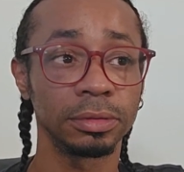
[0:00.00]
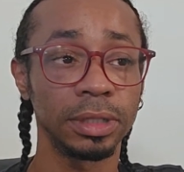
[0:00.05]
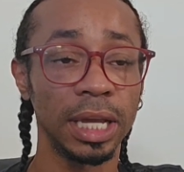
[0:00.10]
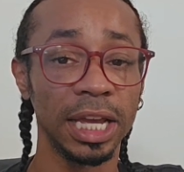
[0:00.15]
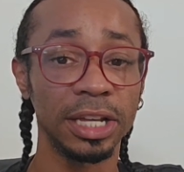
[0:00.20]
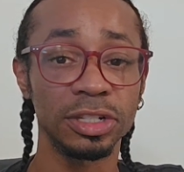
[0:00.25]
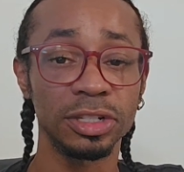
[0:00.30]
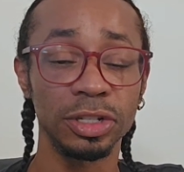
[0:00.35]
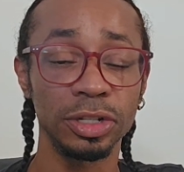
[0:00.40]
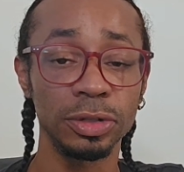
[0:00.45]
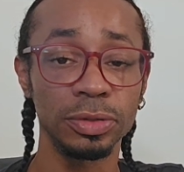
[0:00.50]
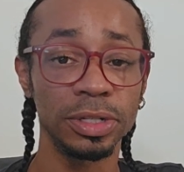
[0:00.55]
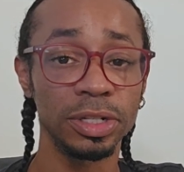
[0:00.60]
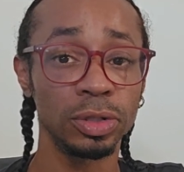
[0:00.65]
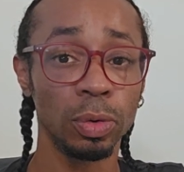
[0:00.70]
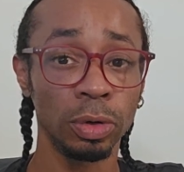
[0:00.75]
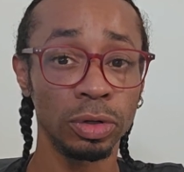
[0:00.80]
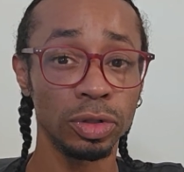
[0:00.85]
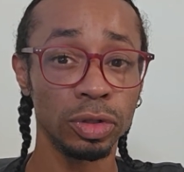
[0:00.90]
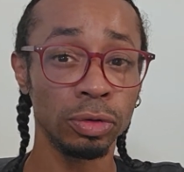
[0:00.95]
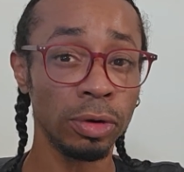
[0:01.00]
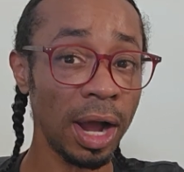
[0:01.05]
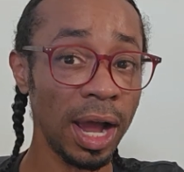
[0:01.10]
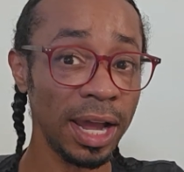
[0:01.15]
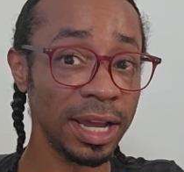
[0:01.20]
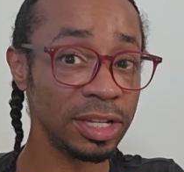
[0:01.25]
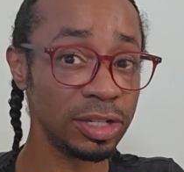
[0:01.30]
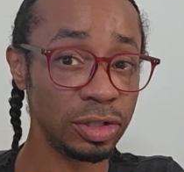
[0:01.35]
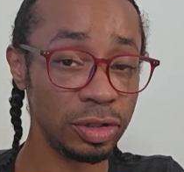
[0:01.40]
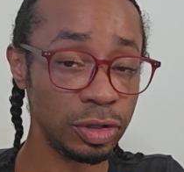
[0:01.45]
excuses or
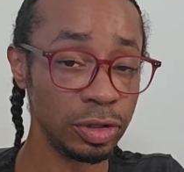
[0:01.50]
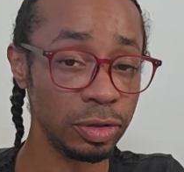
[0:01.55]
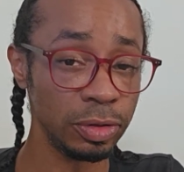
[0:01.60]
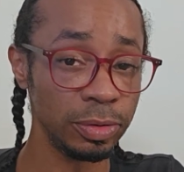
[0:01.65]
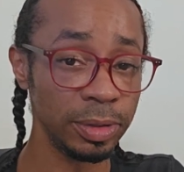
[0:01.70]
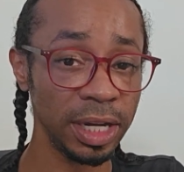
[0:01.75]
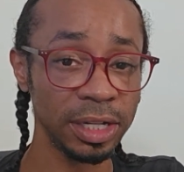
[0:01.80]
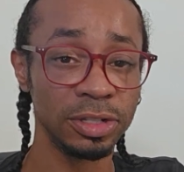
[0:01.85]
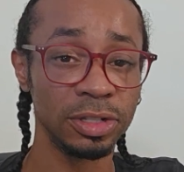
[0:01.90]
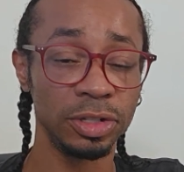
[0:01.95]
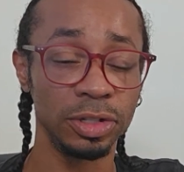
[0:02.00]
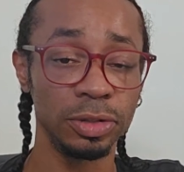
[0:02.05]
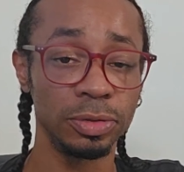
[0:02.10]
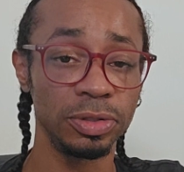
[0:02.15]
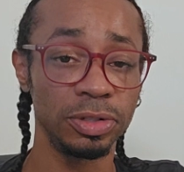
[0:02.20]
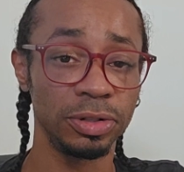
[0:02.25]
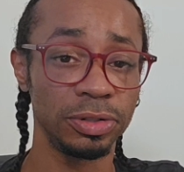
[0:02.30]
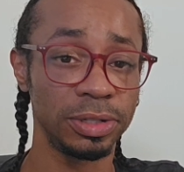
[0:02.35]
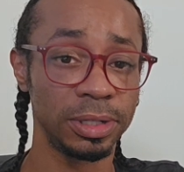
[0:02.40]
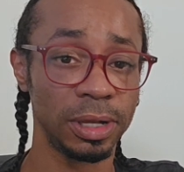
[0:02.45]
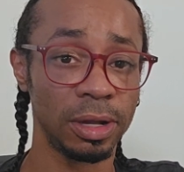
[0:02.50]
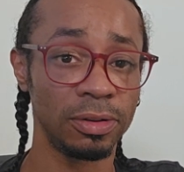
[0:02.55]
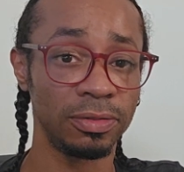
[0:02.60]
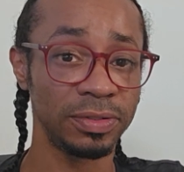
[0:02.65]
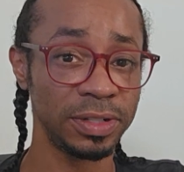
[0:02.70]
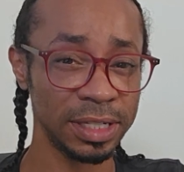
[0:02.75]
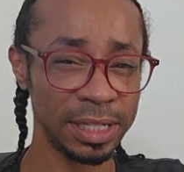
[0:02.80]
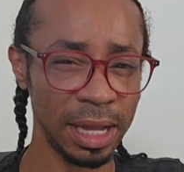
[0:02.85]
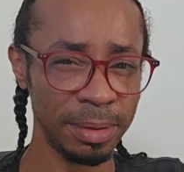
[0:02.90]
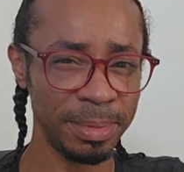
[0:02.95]
tries to excuse
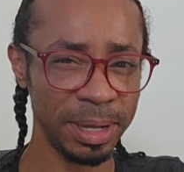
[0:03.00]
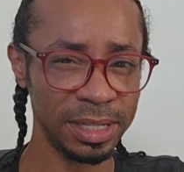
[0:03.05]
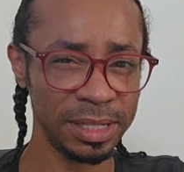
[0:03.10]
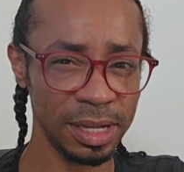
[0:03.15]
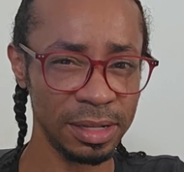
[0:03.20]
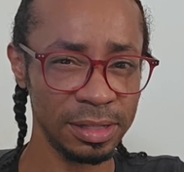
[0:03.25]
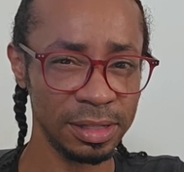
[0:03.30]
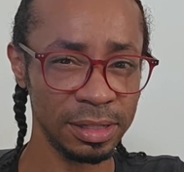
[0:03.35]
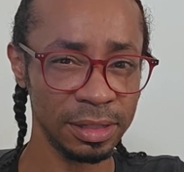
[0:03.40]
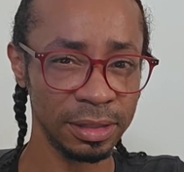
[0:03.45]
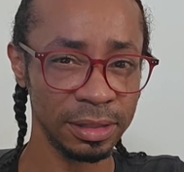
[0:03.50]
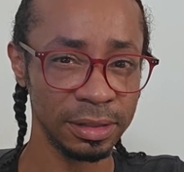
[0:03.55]
yourself. Does that make sense?